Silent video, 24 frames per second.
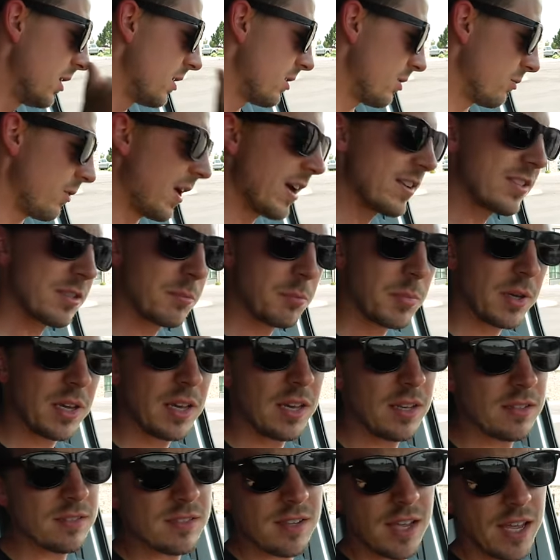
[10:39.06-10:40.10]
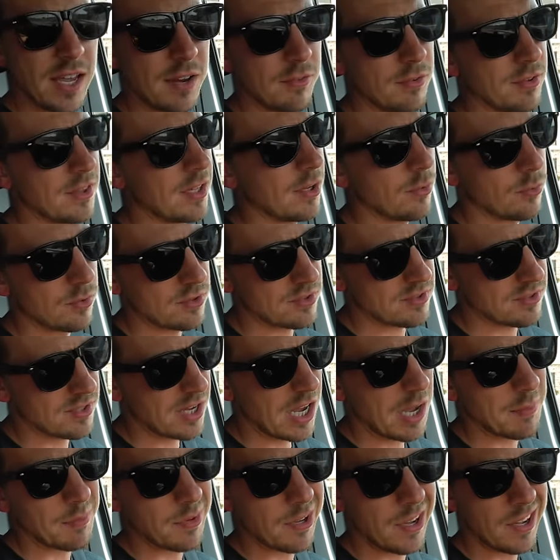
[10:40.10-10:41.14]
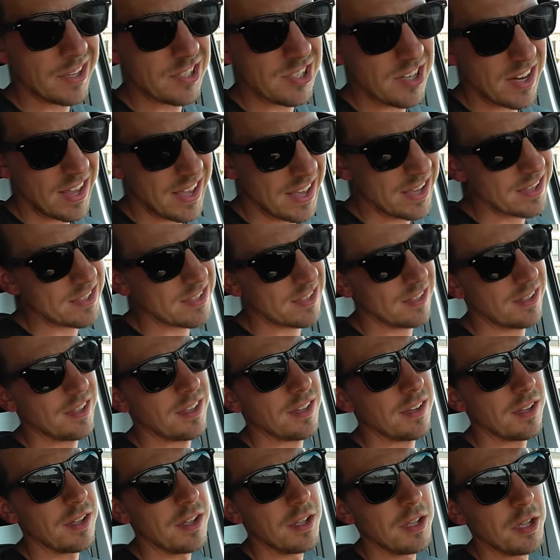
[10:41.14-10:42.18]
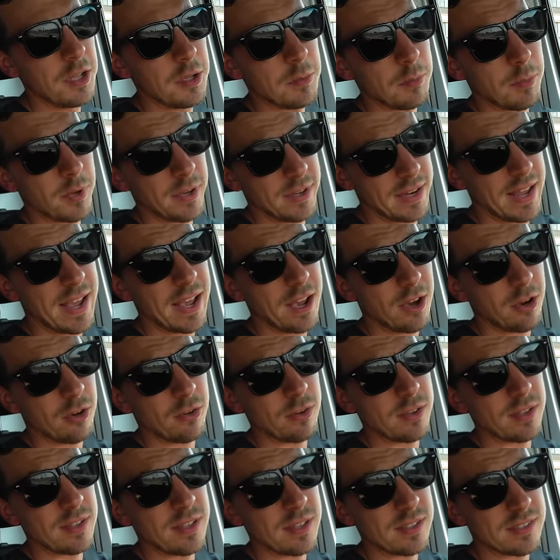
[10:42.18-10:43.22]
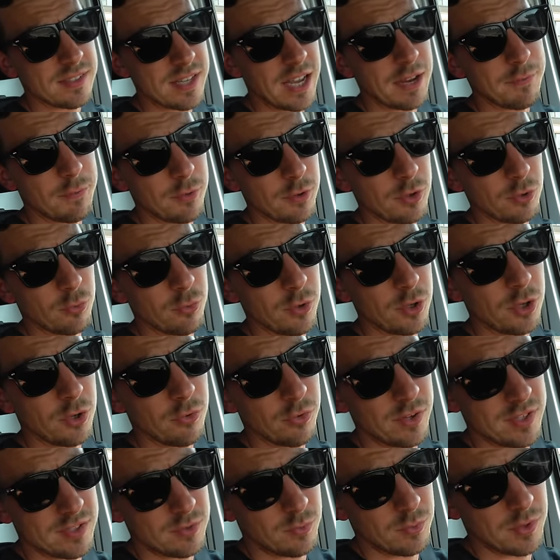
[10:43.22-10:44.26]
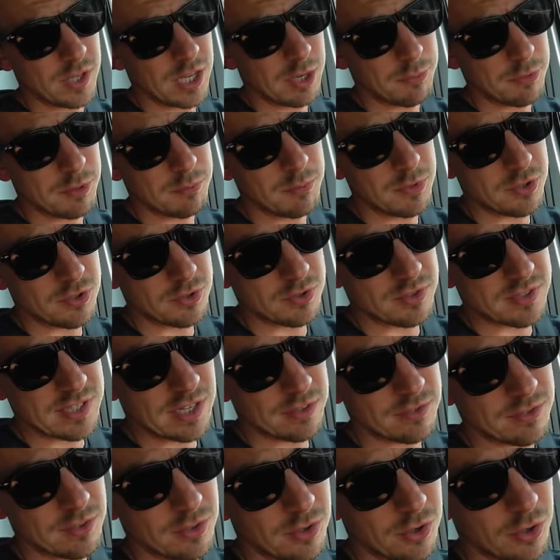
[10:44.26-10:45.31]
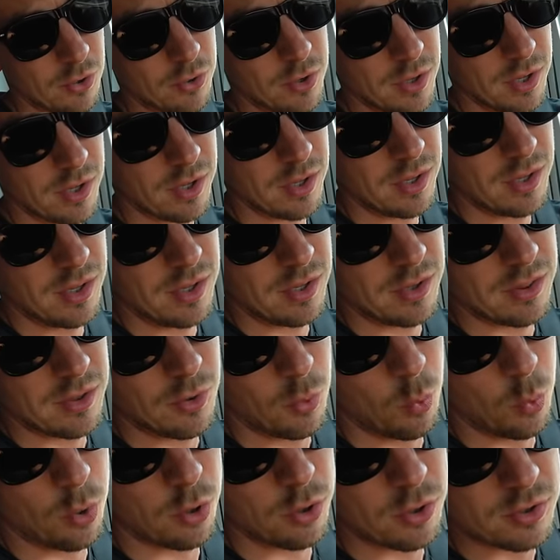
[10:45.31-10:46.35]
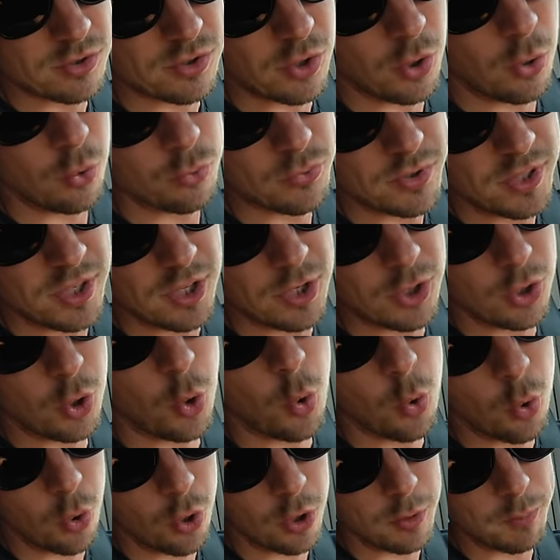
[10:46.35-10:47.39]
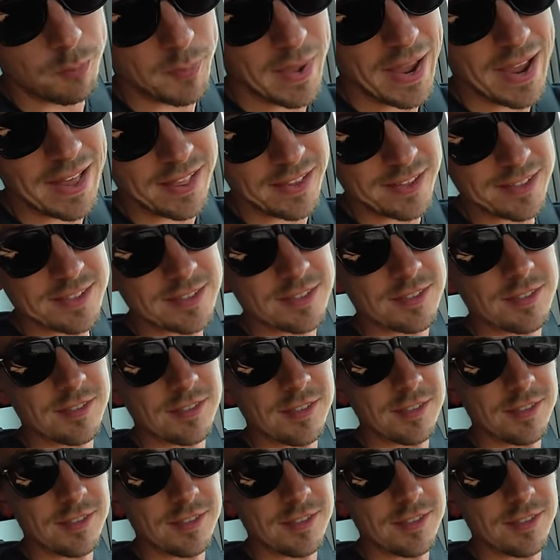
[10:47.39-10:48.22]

the rice and beans, everything was top-notch, excellent. But now it's time for the real reason we came to Mitchell, South Dakota, the world's only Corn Palace.